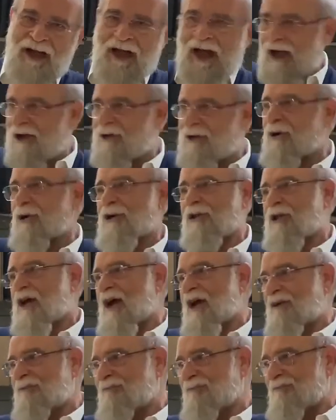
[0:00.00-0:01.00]

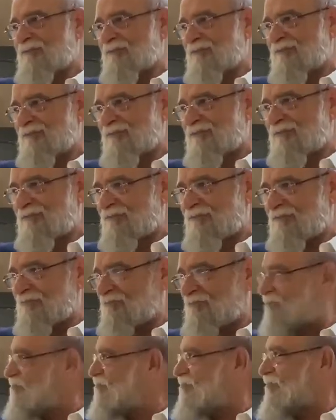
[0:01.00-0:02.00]
hakolkan.
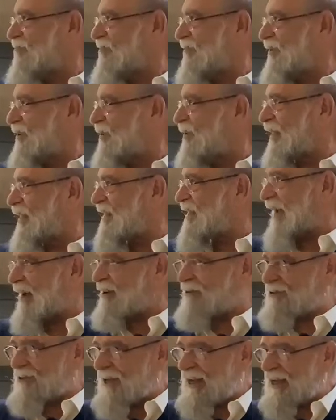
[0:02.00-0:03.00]
You know what that
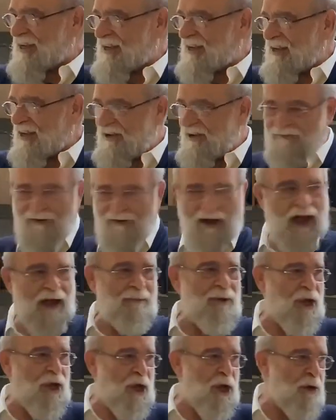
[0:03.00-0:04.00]
sounds like? If I'm
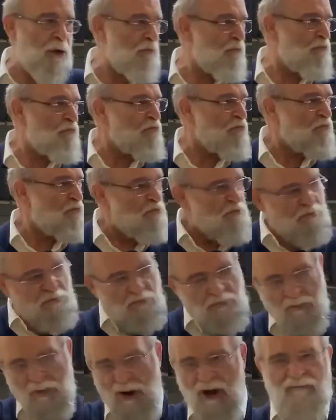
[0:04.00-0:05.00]
here,
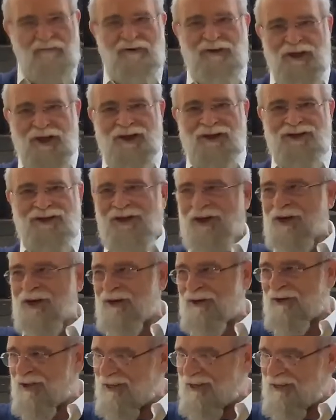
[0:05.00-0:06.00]
everything is
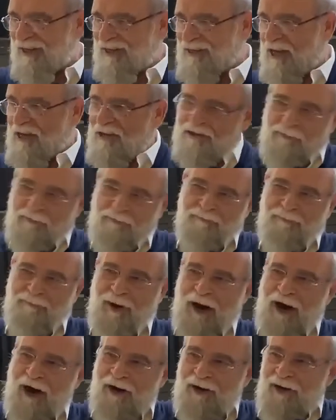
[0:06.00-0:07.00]
here. It's like saying the
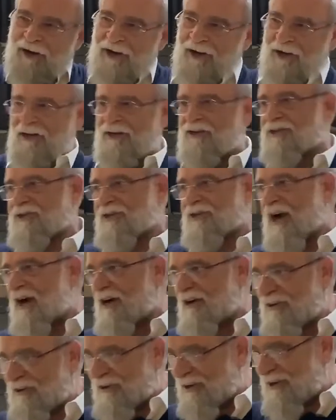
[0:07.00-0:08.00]
party can
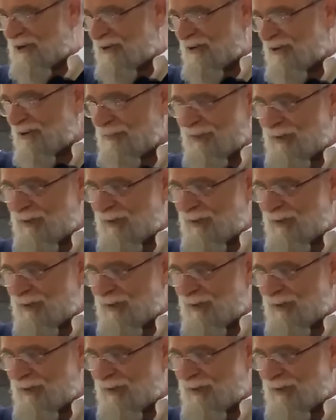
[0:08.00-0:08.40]
start. You know what I